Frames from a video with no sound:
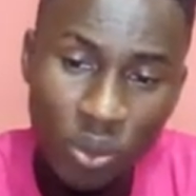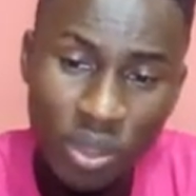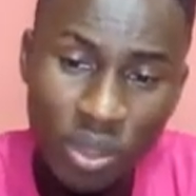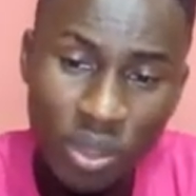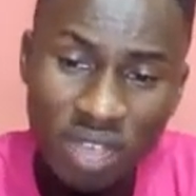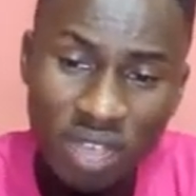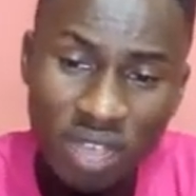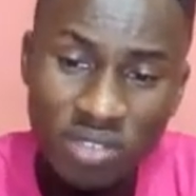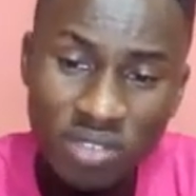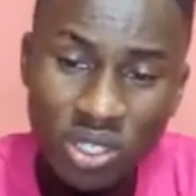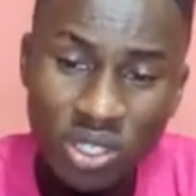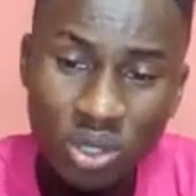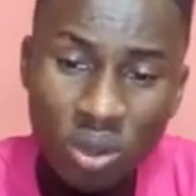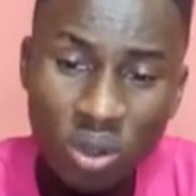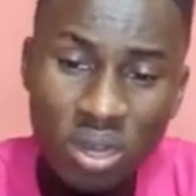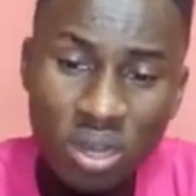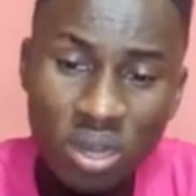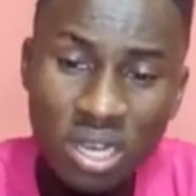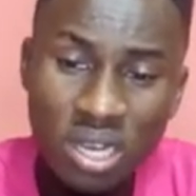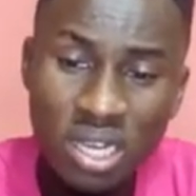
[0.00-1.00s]
we have the
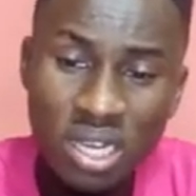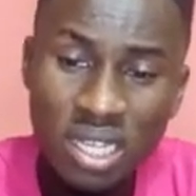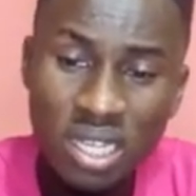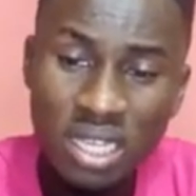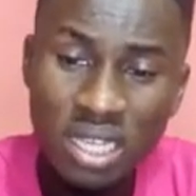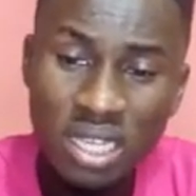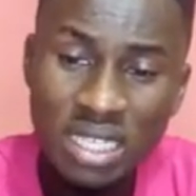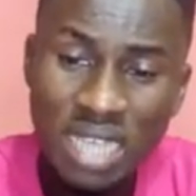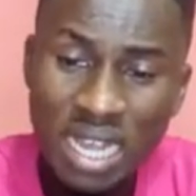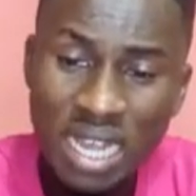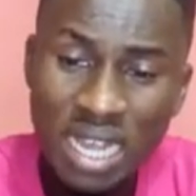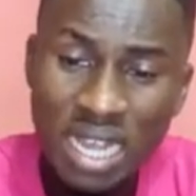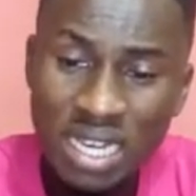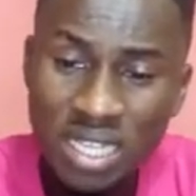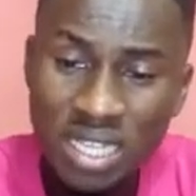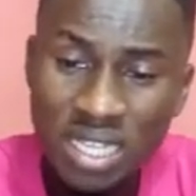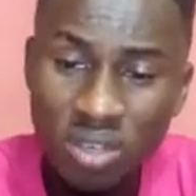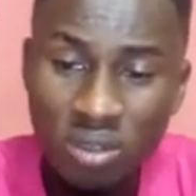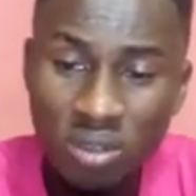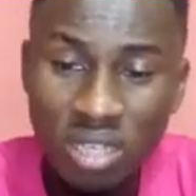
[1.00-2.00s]

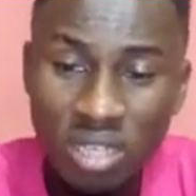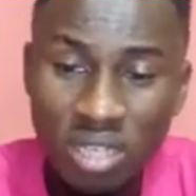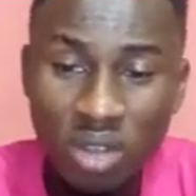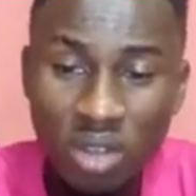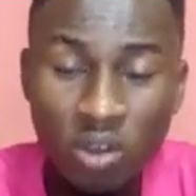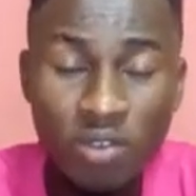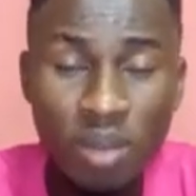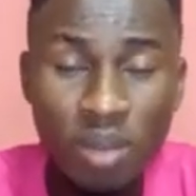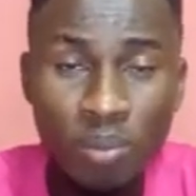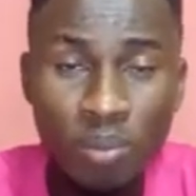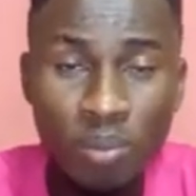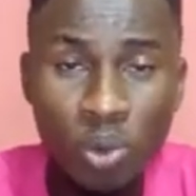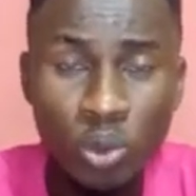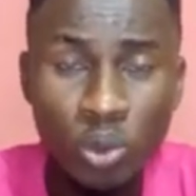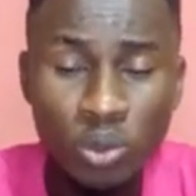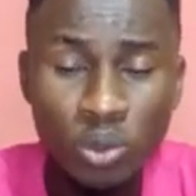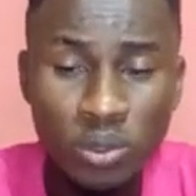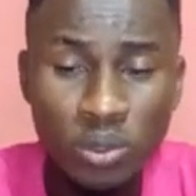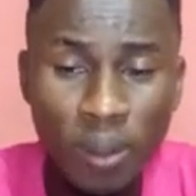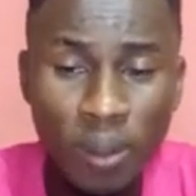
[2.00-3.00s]
Kali undercover
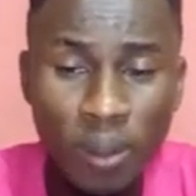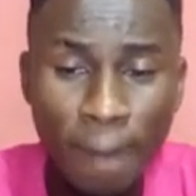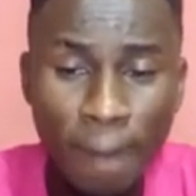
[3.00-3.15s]
mode.